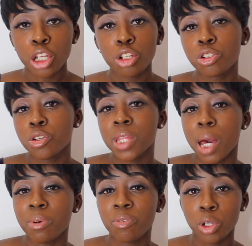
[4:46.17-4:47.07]
you knew
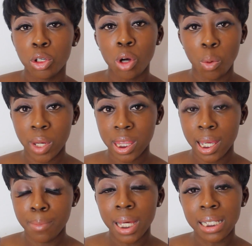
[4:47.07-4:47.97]
that before you got with
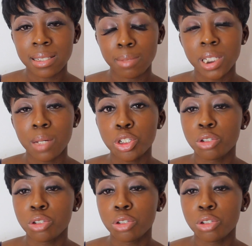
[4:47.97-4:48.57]
him, and sometimes